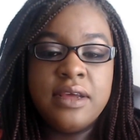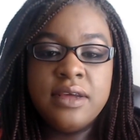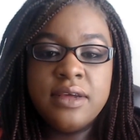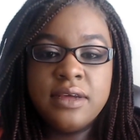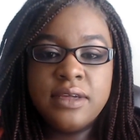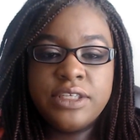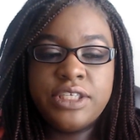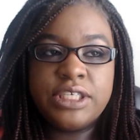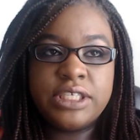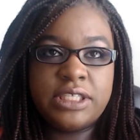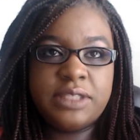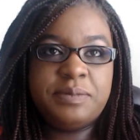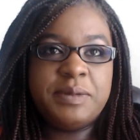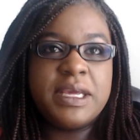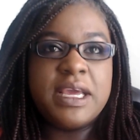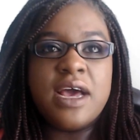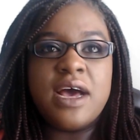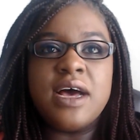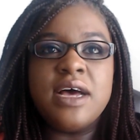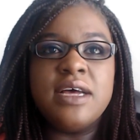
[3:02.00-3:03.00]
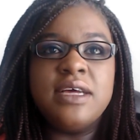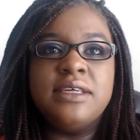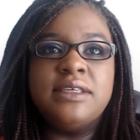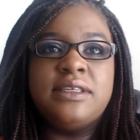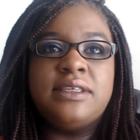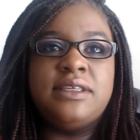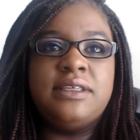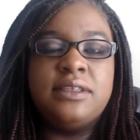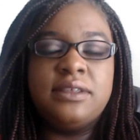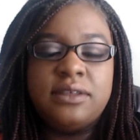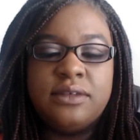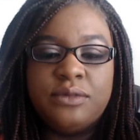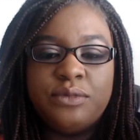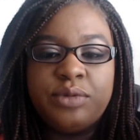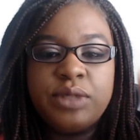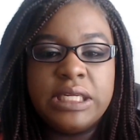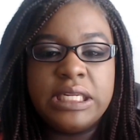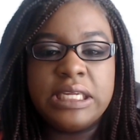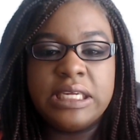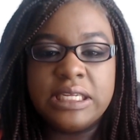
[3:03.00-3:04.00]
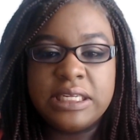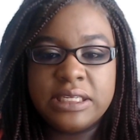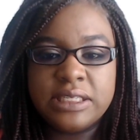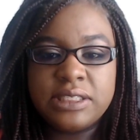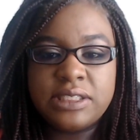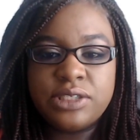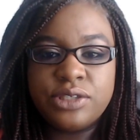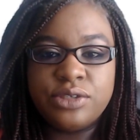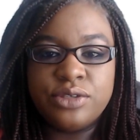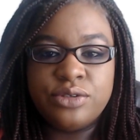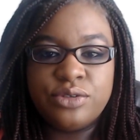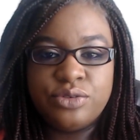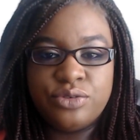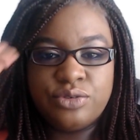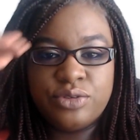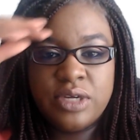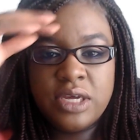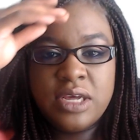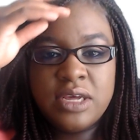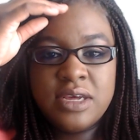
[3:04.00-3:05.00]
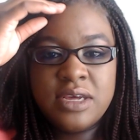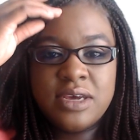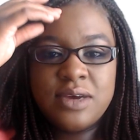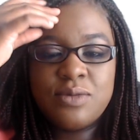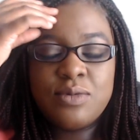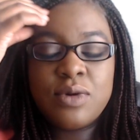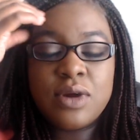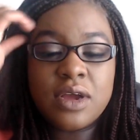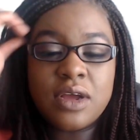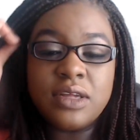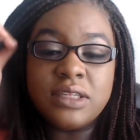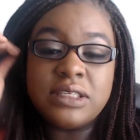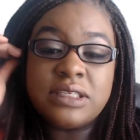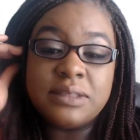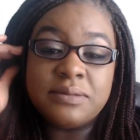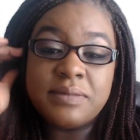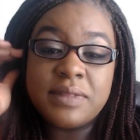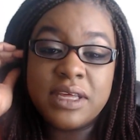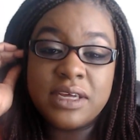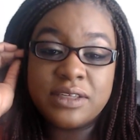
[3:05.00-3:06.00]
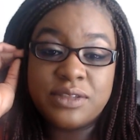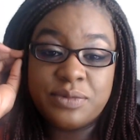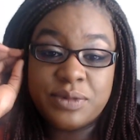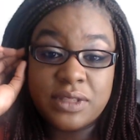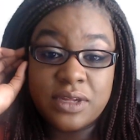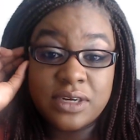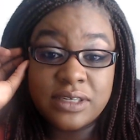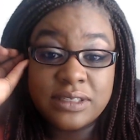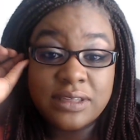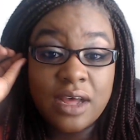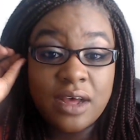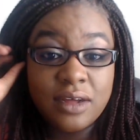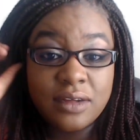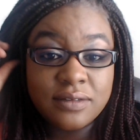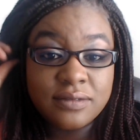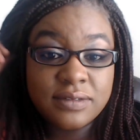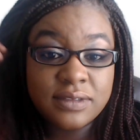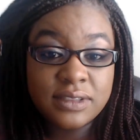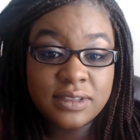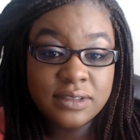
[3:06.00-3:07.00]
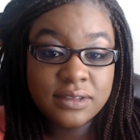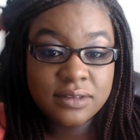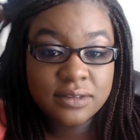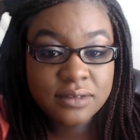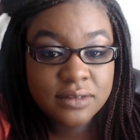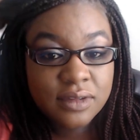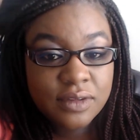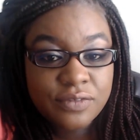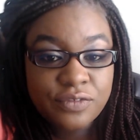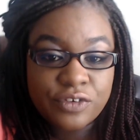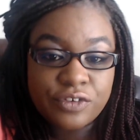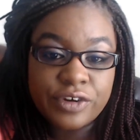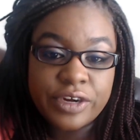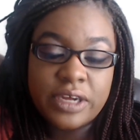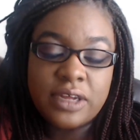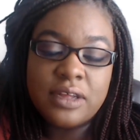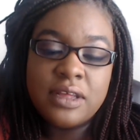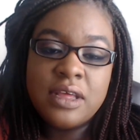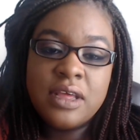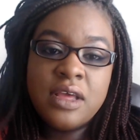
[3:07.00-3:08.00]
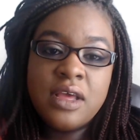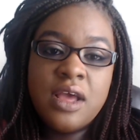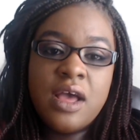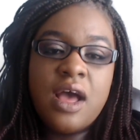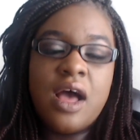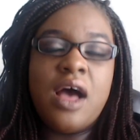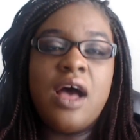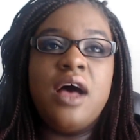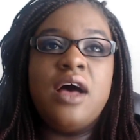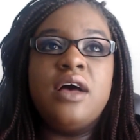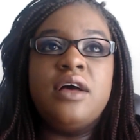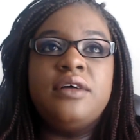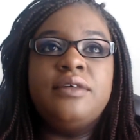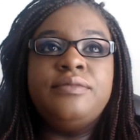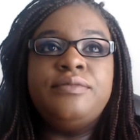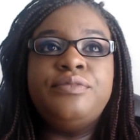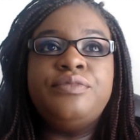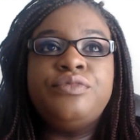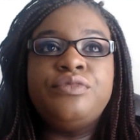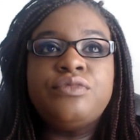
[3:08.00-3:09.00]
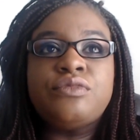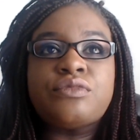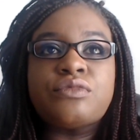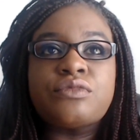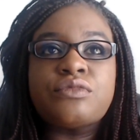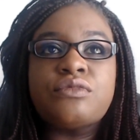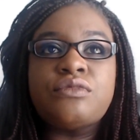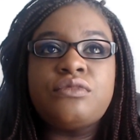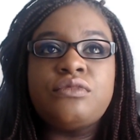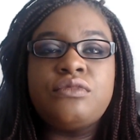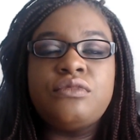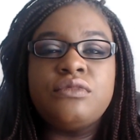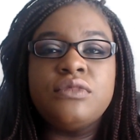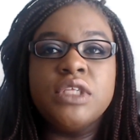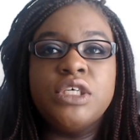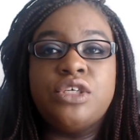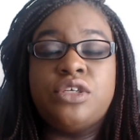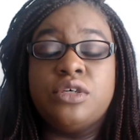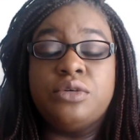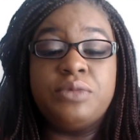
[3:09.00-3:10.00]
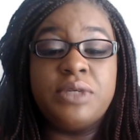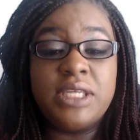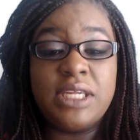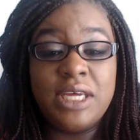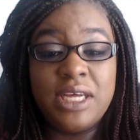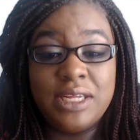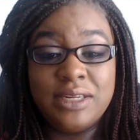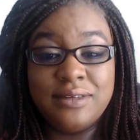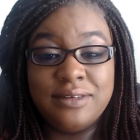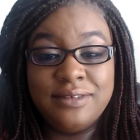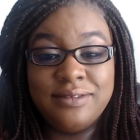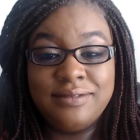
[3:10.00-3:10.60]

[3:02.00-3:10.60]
just because we needed to work on some things with ourselves, for real. Um, so we did.